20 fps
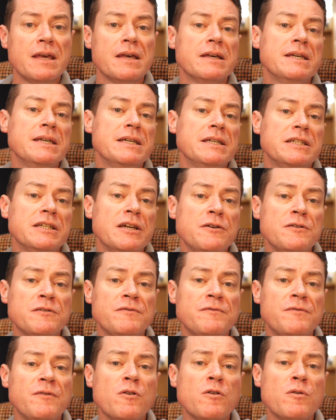It shows
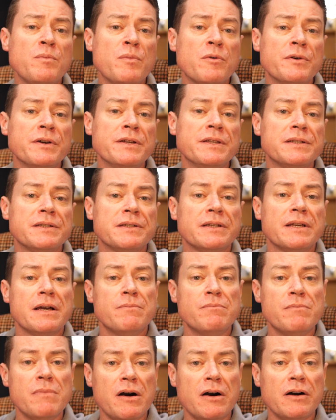4 points
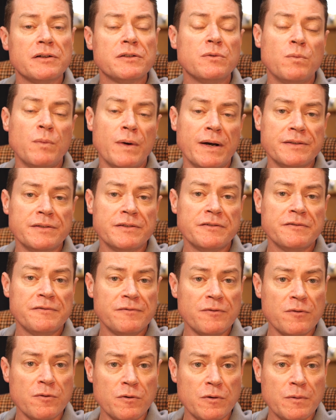marked 1 to
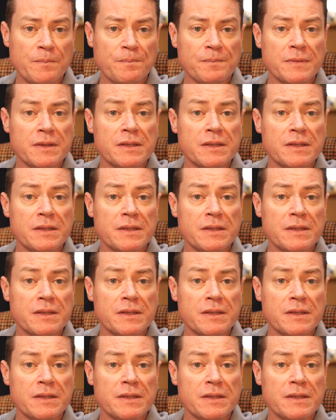4